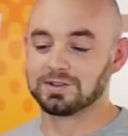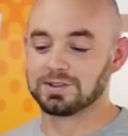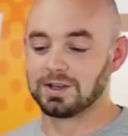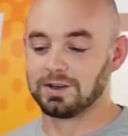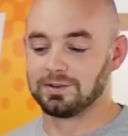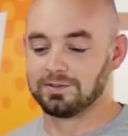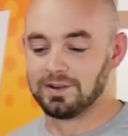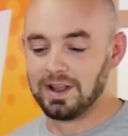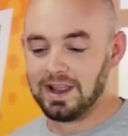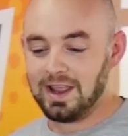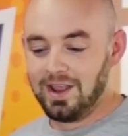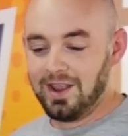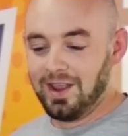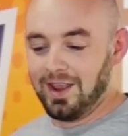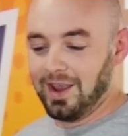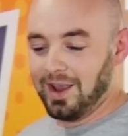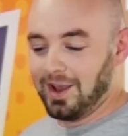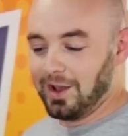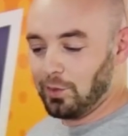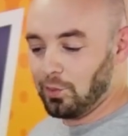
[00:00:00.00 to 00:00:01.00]
yourself.
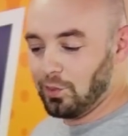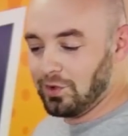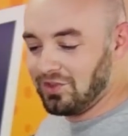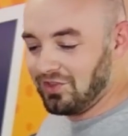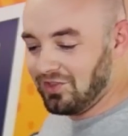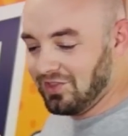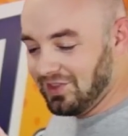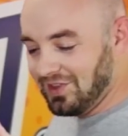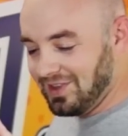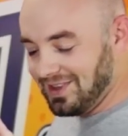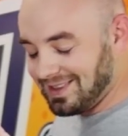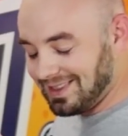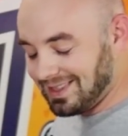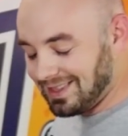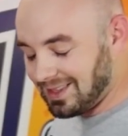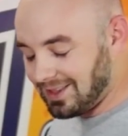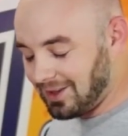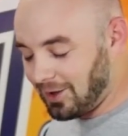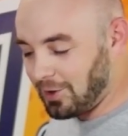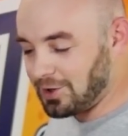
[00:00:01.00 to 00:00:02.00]
And with the
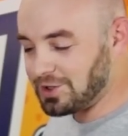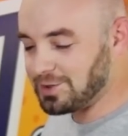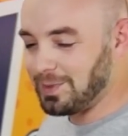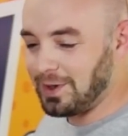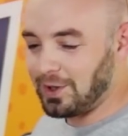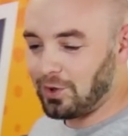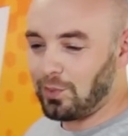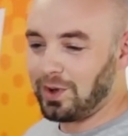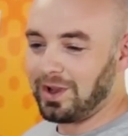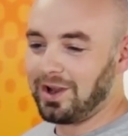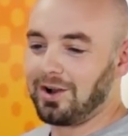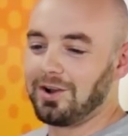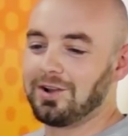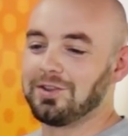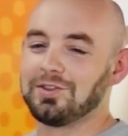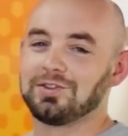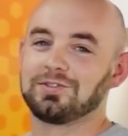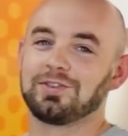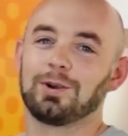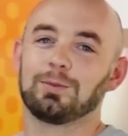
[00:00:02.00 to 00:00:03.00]
large amount of wing
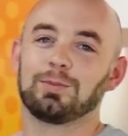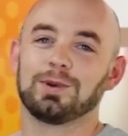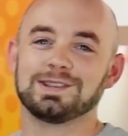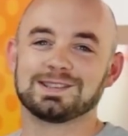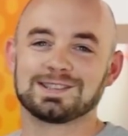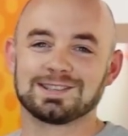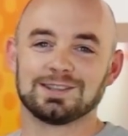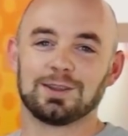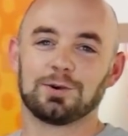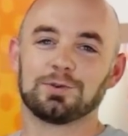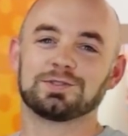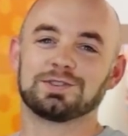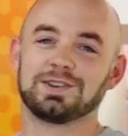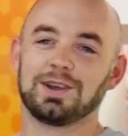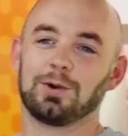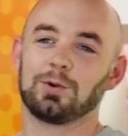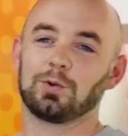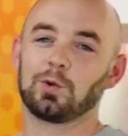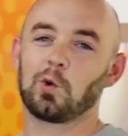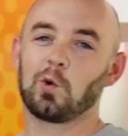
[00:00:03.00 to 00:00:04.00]
area, this airplane slows
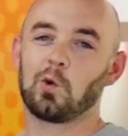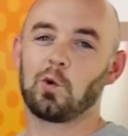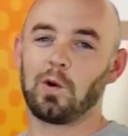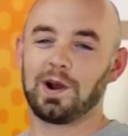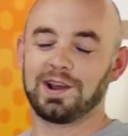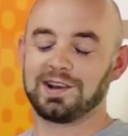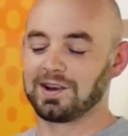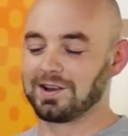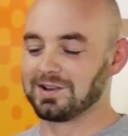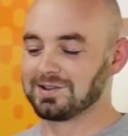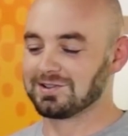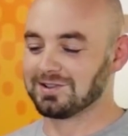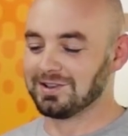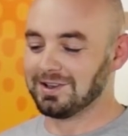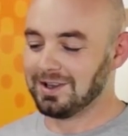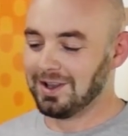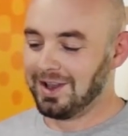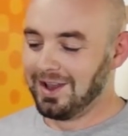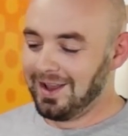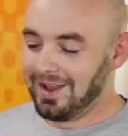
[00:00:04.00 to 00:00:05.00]
down quite
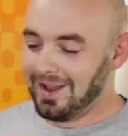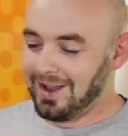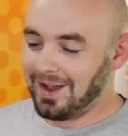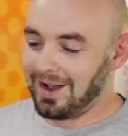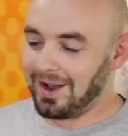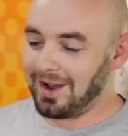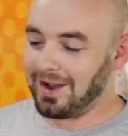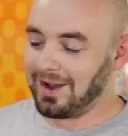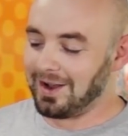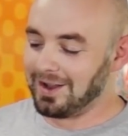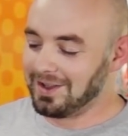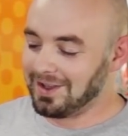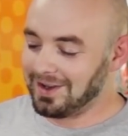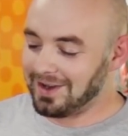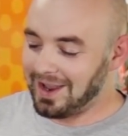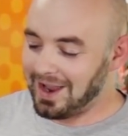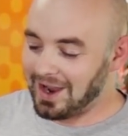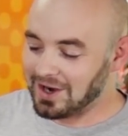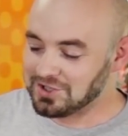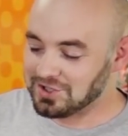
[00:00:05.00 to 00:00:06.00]
nicely. Uh,
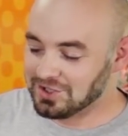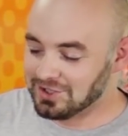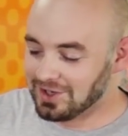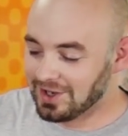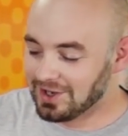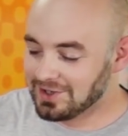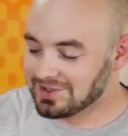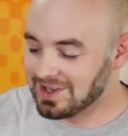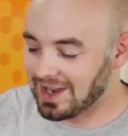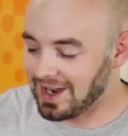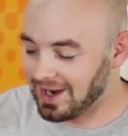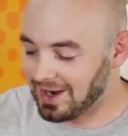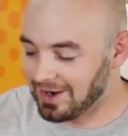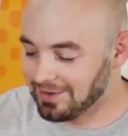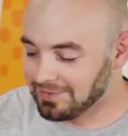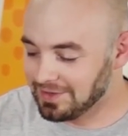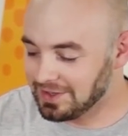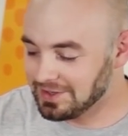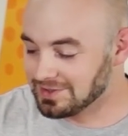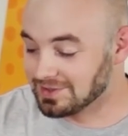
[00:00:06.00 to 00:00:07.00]
it actually does
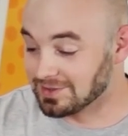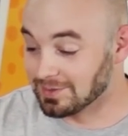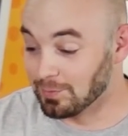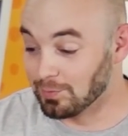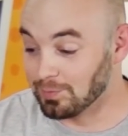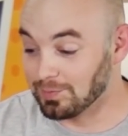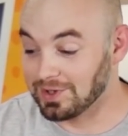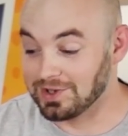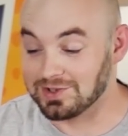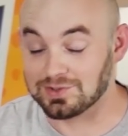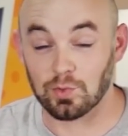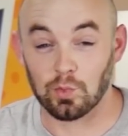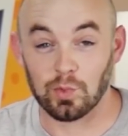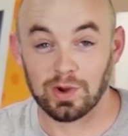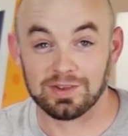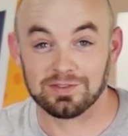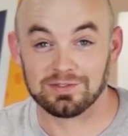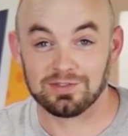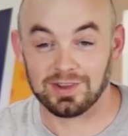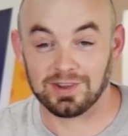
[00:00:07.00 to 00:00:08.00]
have some nice wing